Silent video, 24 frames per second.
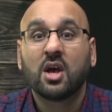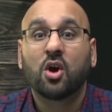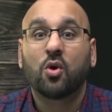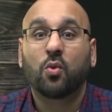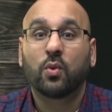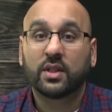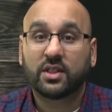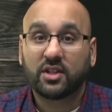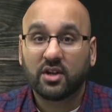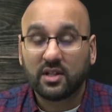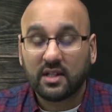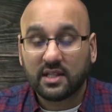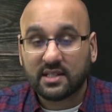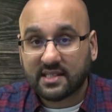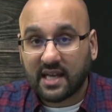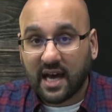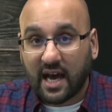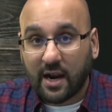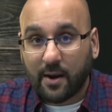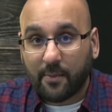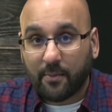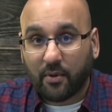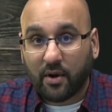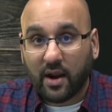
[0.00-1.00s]
with their
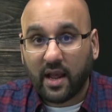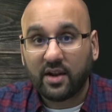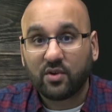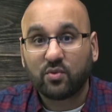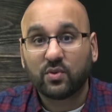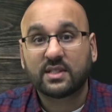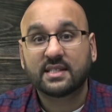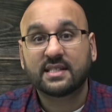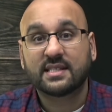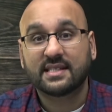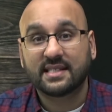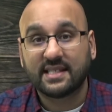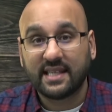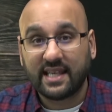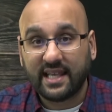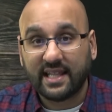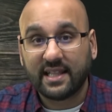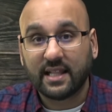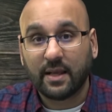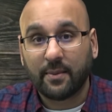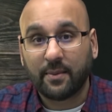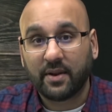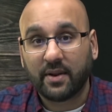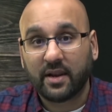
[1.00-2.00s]
Lazada brand, with Sea
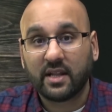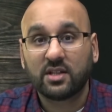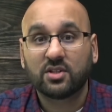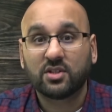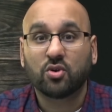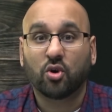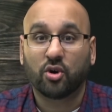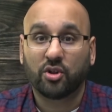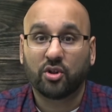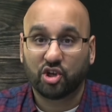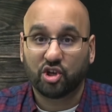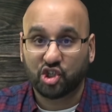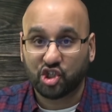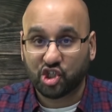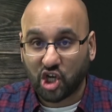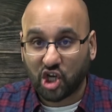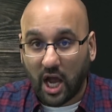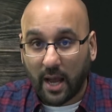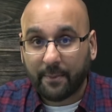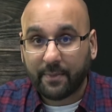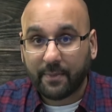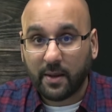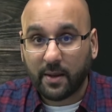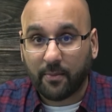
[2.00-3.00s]
Limited or their
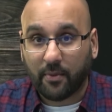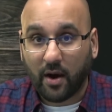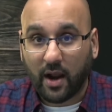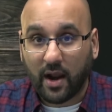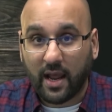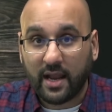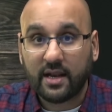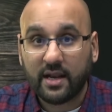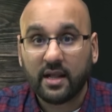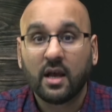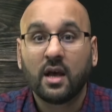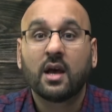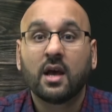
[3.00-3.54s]
Shopee brand.